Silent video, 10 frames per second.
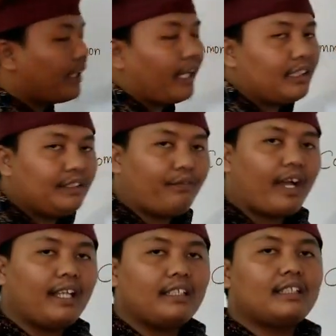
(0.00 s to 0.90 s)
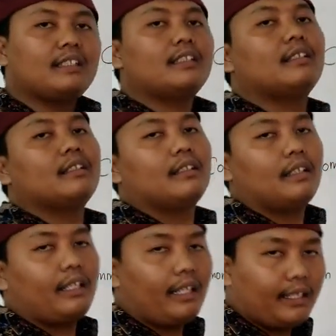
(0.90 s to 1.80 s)
can divide
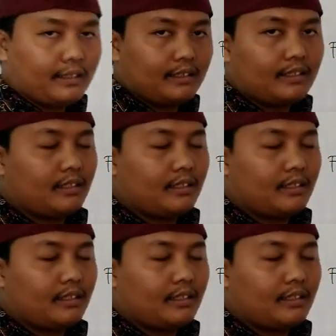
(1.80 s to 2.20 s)
8.